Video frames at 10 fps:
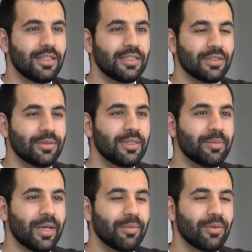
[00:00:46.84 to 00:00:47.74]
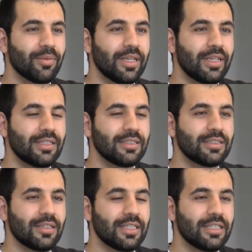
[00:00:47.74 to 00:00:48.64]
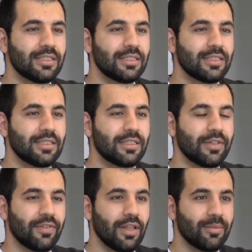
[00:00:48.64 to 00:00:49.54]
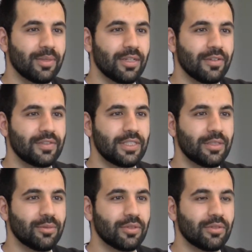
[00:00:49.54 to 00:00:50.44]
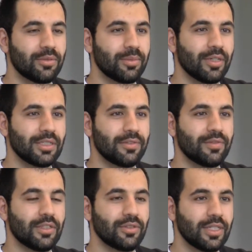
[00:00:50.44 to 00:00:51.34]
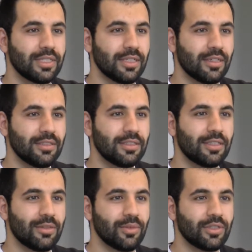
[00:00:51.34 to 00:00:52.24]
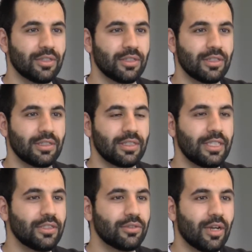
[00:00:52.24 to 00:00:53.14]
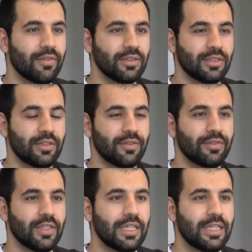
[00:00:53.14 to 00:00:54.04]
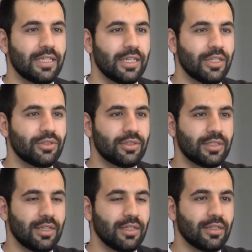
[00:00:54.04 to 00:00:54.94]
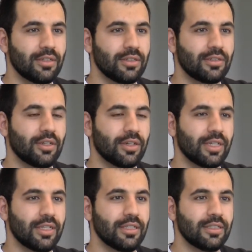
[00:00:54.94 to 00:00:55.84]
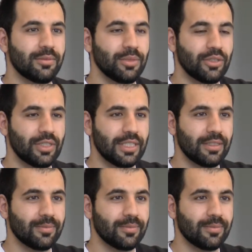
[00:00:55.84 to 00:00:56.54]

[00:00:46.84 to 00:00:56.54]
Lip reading: So in the paper we studied the development of CD103 positive dendritic cells, which are the key drivers of intracellular targeted immunity.